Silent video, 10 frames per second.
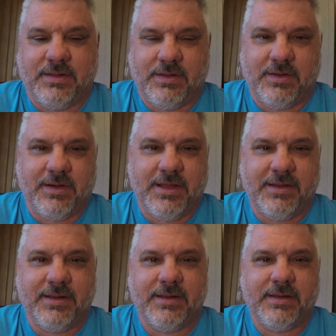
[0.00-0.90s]

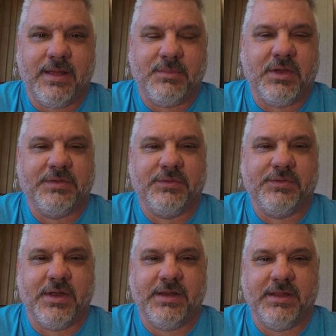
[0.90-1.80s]
Alright, I'm also
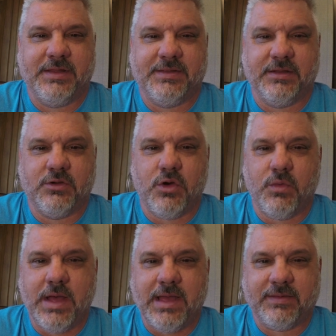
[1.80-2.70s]
trying to get the
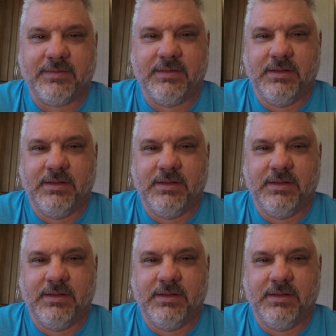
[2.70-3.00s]
coax